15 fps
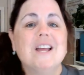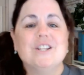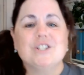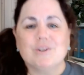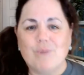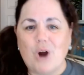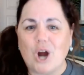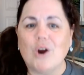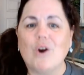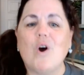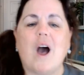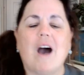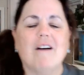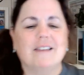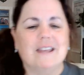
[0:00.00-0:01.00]
Tomorrow,
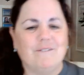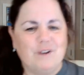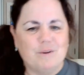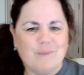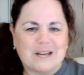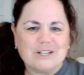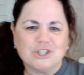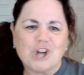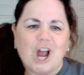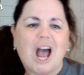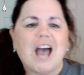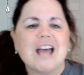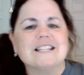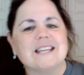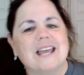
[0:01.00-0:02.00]
I'll give you my
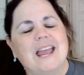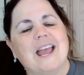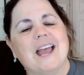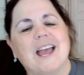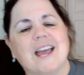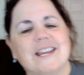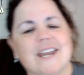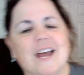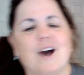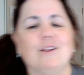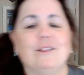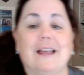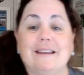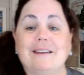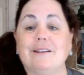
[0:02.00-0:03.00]
shot, and I'll
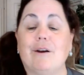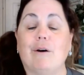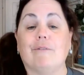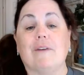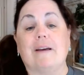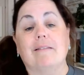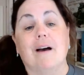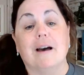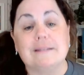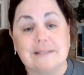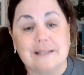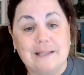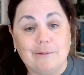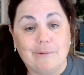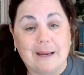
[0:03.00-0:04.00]
let you know if I lost
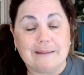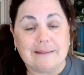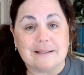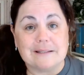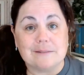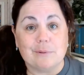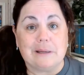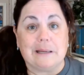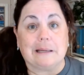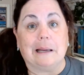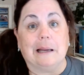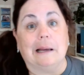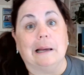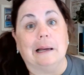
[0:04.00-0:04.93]
any weight this week.